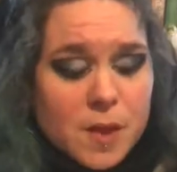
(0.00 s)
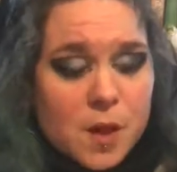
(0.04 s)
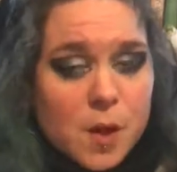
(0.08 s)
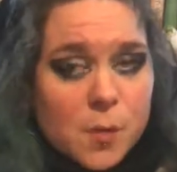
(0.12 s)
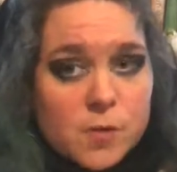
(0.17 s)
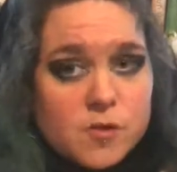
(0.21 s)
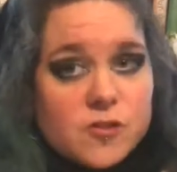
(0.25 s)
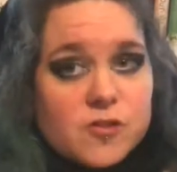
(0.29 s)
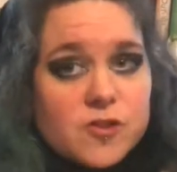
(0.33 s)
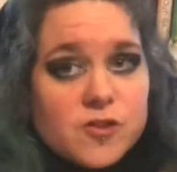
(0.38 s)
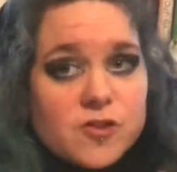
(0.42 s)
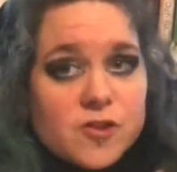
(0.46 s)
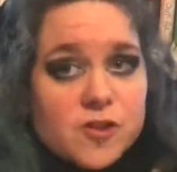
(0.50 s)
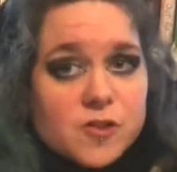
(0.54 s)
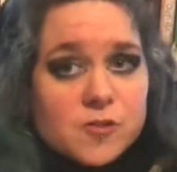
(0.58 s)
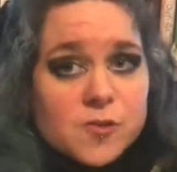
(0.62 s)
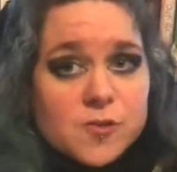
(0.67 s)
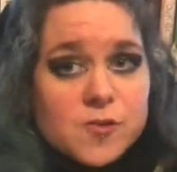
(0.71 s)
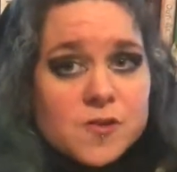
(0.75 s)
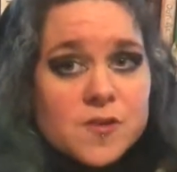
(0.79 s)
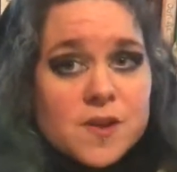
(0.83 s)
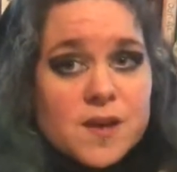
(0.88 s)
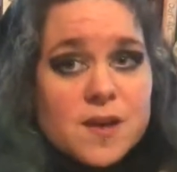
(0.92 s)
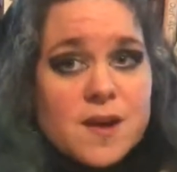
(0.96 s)
which is
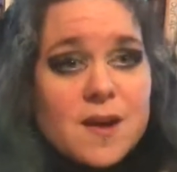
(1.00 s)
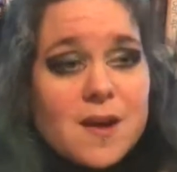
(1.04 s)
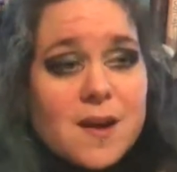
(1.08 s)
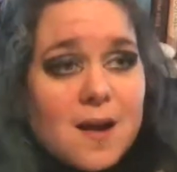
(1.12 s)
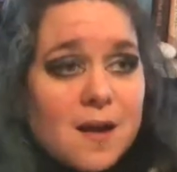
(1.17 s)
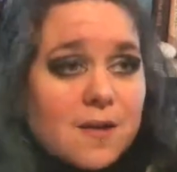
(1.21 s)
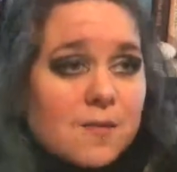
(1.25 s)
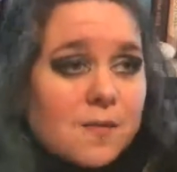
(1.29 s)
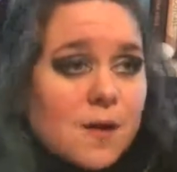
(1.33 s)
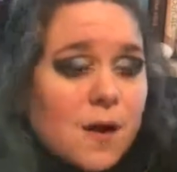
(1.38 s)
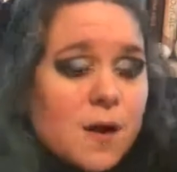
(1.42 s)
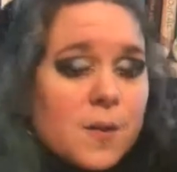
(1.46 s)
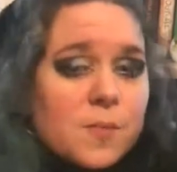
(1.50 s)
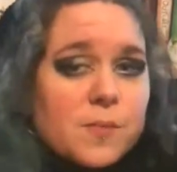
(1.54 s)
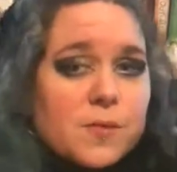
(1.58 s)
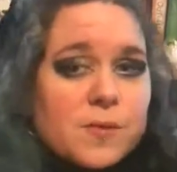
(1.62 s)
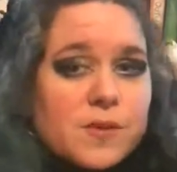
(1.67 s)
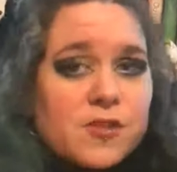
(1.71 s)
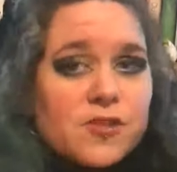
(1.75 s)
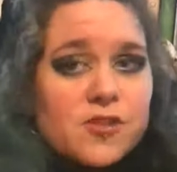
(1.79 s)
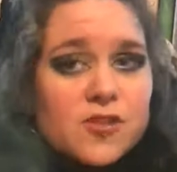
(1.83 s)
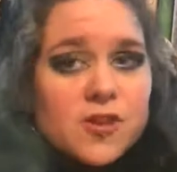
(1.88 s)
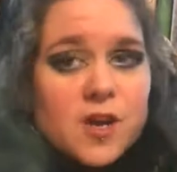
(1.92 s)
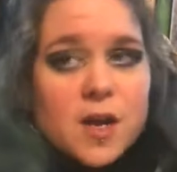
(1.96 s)
interesting. I
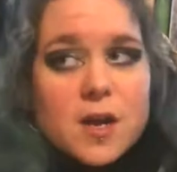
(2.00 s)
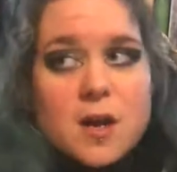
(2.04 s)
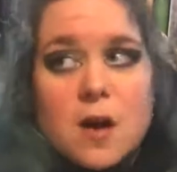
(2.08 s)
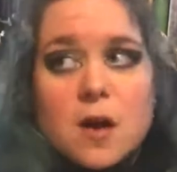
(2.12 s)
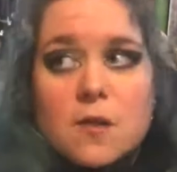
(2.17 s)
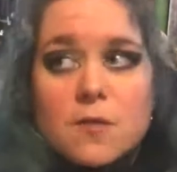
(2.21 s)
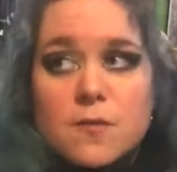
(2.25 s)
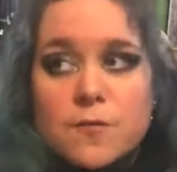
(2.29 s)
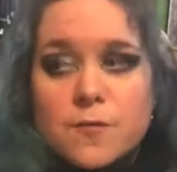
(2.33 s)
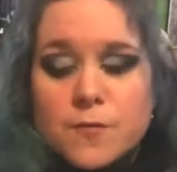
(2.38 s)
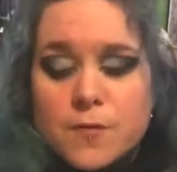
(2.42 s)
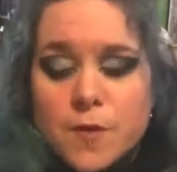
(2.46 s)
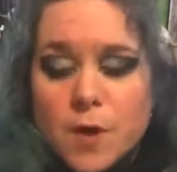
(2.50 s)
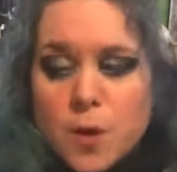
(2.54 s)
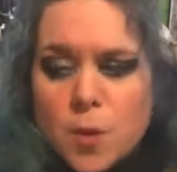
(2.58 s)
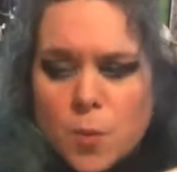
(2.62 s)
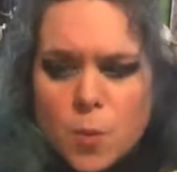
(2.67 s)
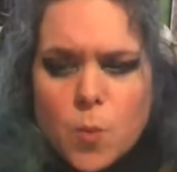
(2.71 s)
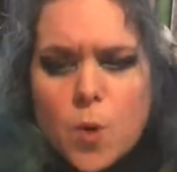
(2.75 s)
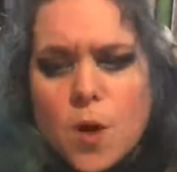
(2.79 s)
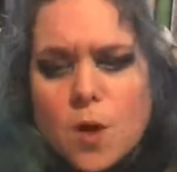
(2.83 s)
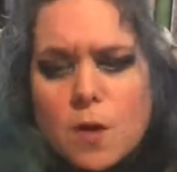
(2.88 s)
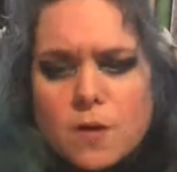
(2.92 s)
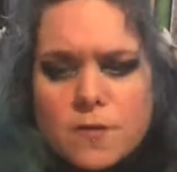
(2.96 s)
appreciate kind
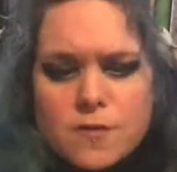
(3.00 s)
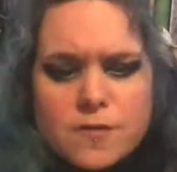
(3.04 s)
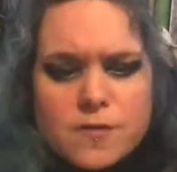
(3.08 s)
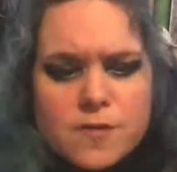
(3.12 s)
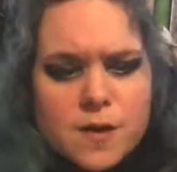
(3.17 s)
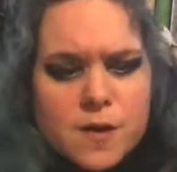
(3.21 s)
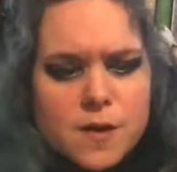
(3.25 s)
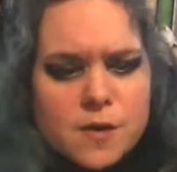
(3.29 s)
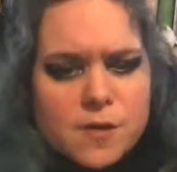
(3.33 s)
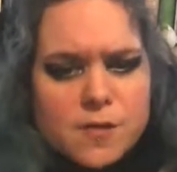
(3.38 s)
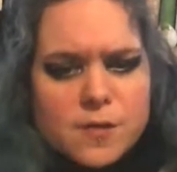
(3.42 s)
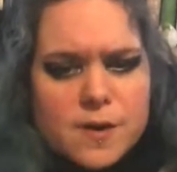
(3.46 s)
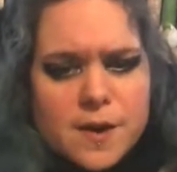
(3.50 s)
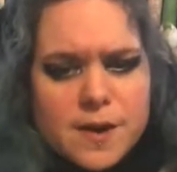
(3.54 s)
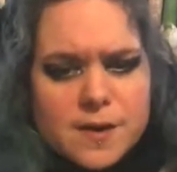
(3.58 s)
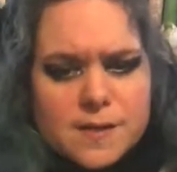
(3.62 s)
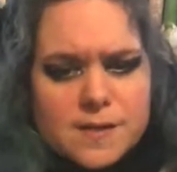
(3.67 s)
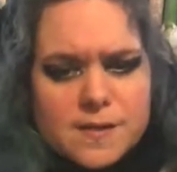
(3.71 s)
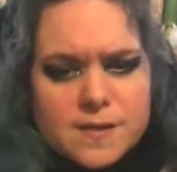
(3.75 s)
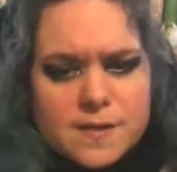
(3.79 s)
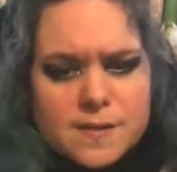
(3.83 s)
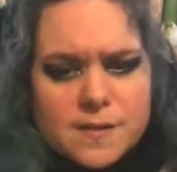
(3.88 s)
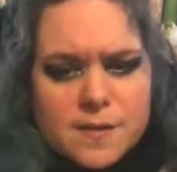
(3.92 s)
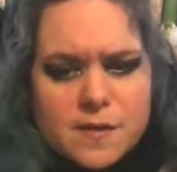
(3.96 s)
of worlds that are
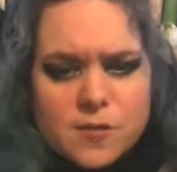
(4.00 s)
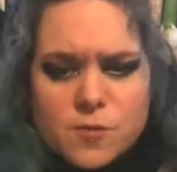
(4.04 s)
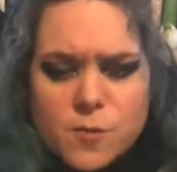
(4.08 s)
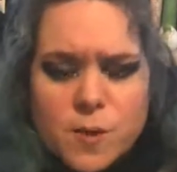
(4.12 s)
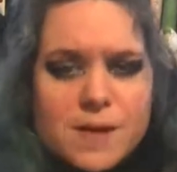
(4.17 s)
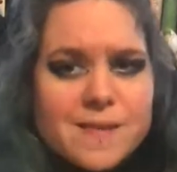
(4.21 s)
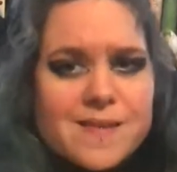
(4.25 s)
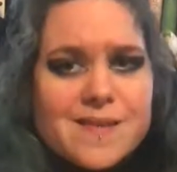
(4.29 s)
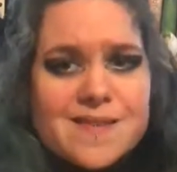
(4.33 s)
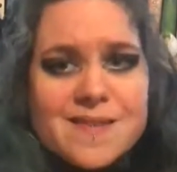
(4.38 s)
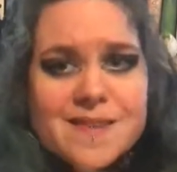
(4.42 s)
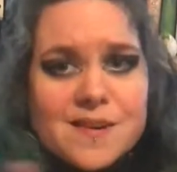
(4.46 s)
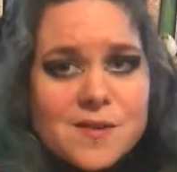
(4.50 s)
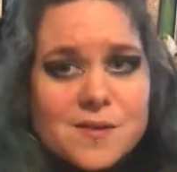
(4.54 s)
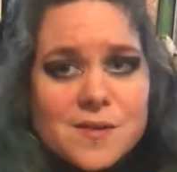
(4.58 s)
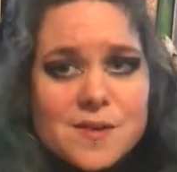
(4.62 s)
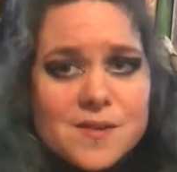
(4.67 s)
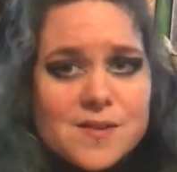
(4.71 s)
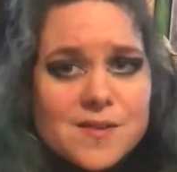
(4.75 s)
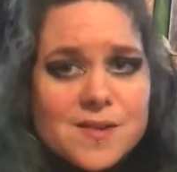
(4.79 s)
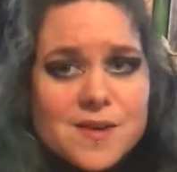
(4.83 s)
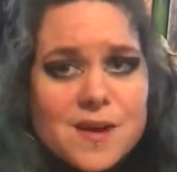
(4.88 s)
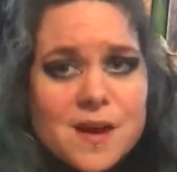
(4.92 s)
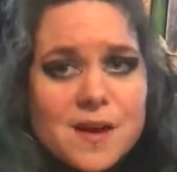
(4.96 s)
created in this way and
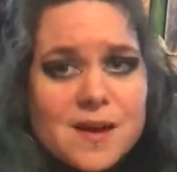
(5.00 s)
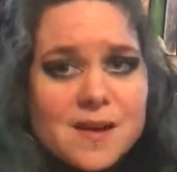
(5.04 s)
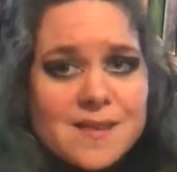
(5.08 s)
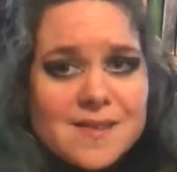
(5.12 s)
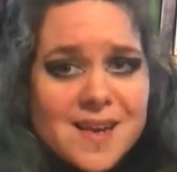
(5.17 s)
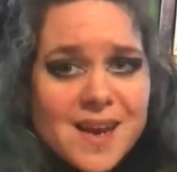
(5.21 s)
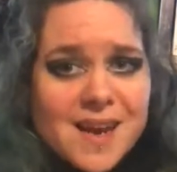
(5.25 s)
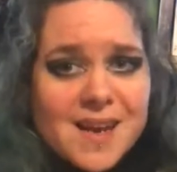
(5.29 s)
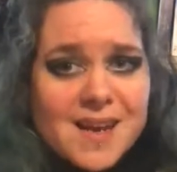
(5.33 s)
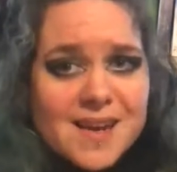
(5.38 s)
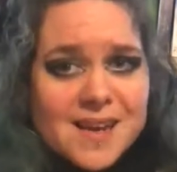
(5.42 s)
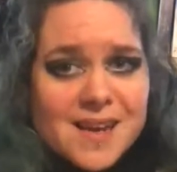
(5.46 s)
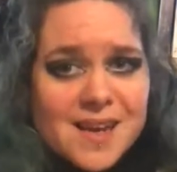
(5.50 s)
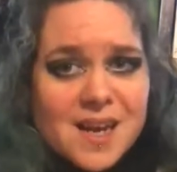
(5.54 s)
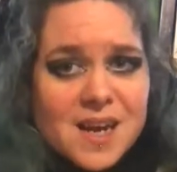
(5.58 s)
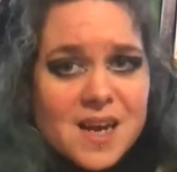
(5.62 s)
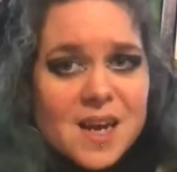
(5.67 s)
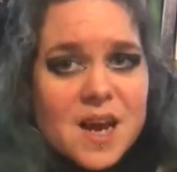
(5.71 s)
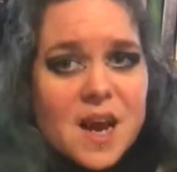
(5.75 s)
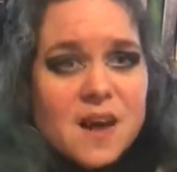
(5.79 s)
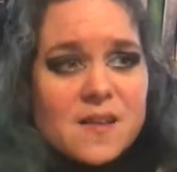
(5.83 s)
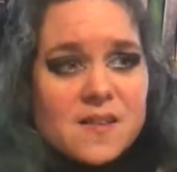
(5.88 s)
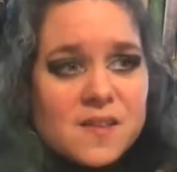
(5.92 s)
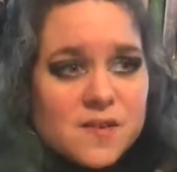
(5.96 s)
series that kind of take
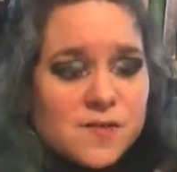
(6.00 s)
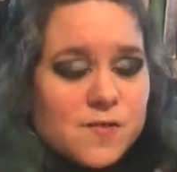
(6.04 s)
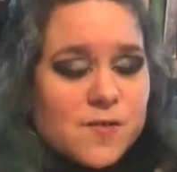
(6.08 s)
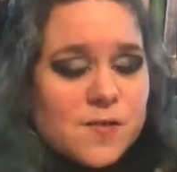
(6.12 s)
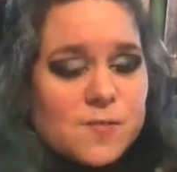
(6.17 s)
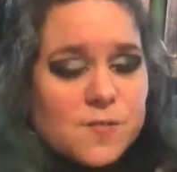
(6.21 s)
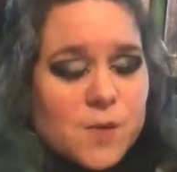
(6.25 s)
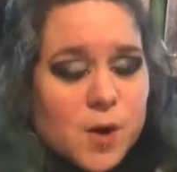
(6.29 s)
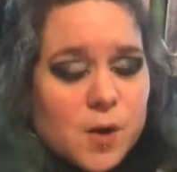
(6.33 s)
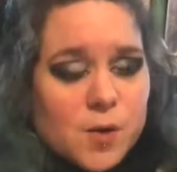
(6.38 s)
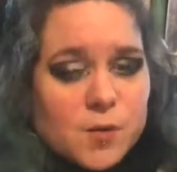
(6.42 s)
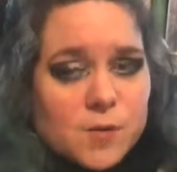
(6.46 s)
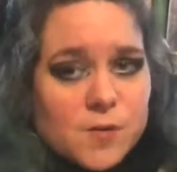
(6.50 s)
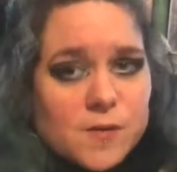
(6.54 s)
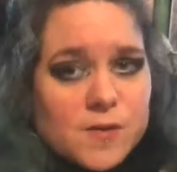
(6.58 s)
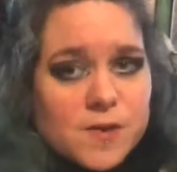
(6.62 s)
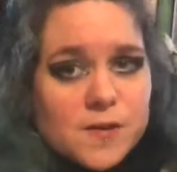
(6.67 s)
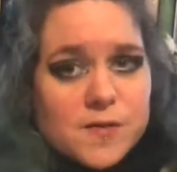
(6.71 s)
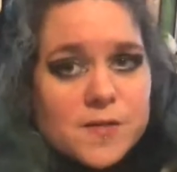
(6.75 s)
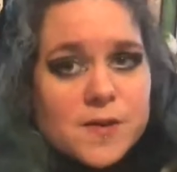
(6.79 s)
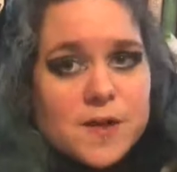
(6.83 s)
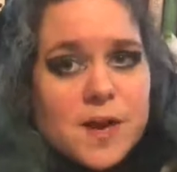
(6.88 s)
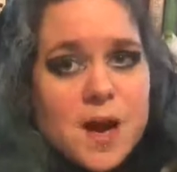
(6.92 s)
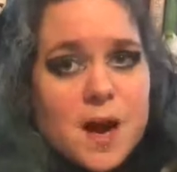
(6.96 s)
a different road with
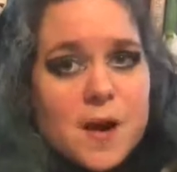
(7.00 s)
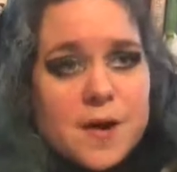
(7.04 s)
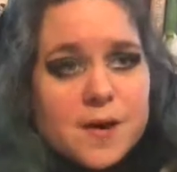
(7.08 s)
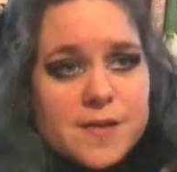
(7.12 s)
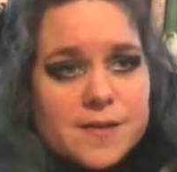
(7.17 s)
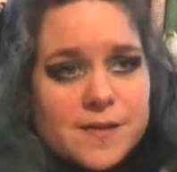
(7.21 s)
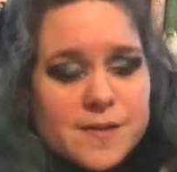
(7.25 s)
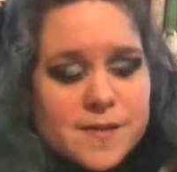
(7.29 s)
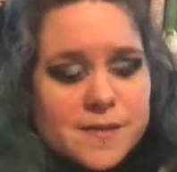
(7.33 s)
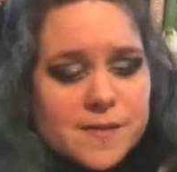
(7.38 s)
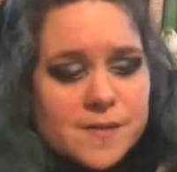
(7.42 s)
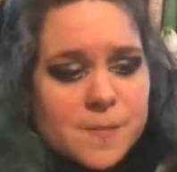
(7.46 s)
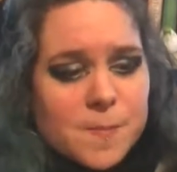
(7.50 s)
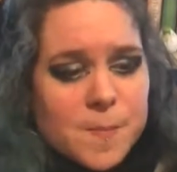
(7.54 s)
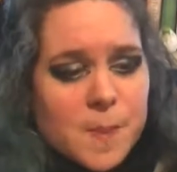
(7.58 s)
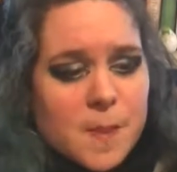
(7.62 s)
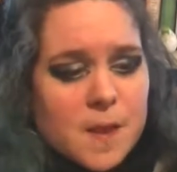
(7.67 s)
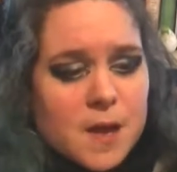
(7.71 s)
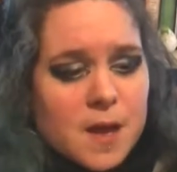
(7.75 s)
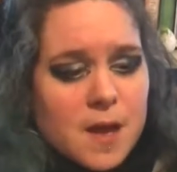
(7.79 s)
different characters.